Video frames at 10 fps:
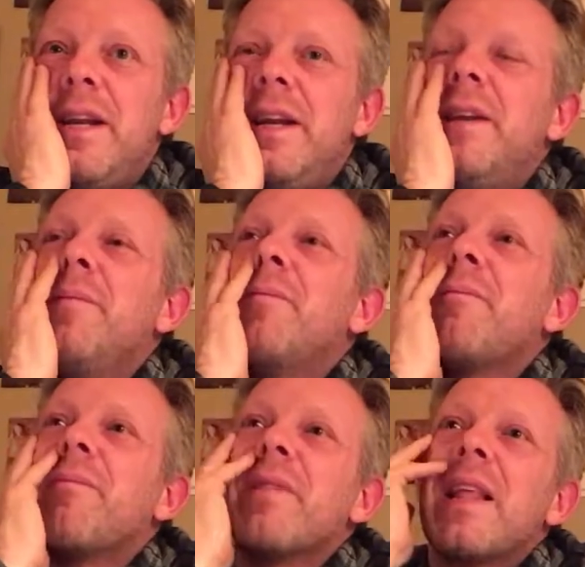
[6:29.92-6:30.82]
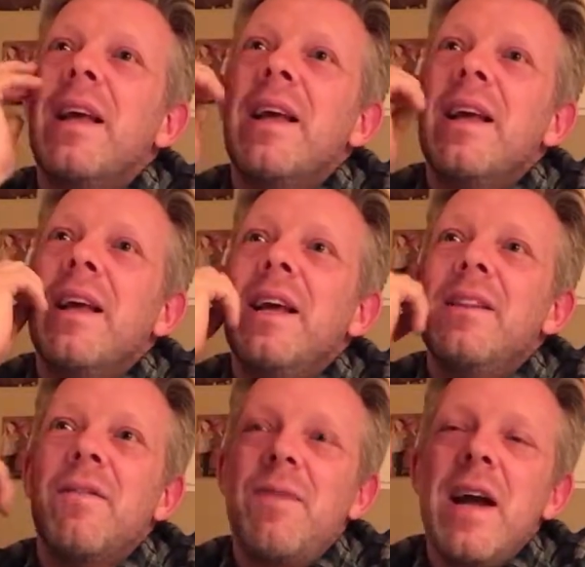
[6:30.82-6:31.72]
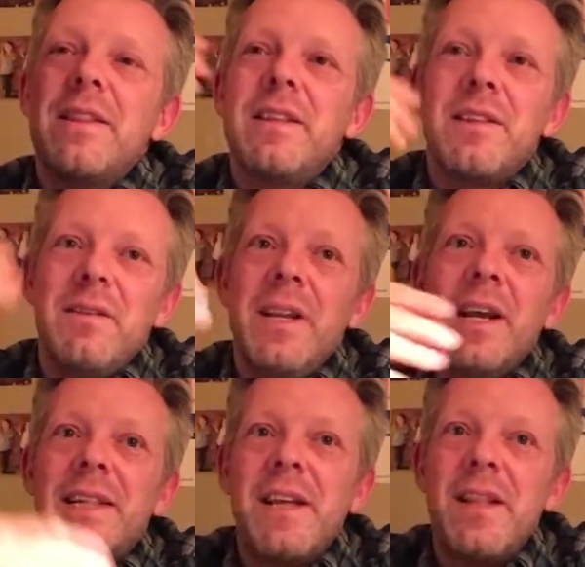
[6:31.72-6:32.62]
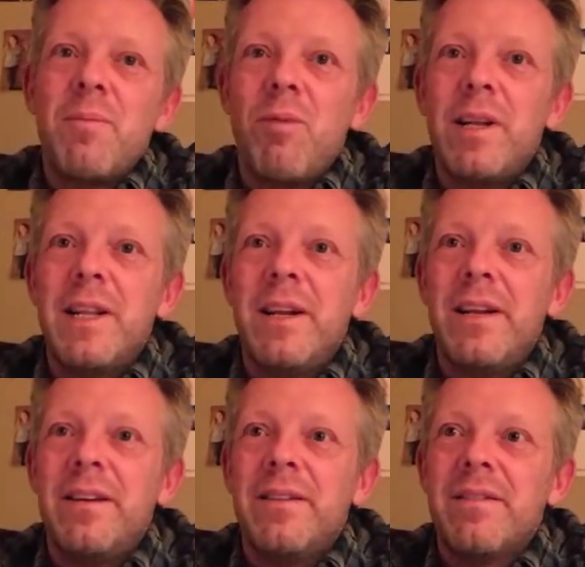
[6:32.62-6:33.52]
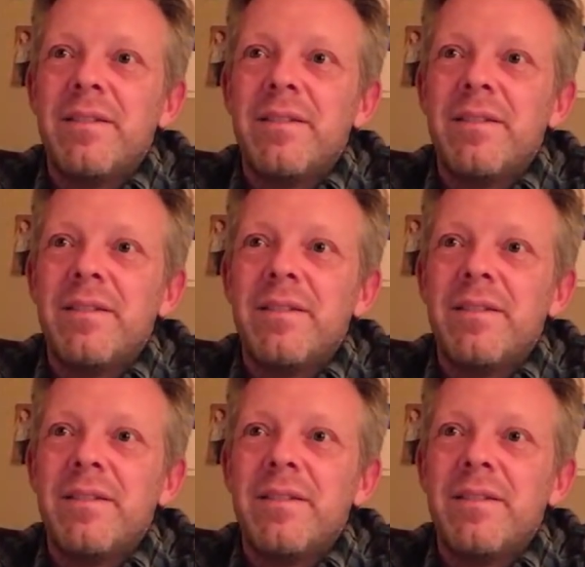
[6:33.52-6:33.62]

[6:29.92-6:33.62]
meeting, and the fact that the next day the president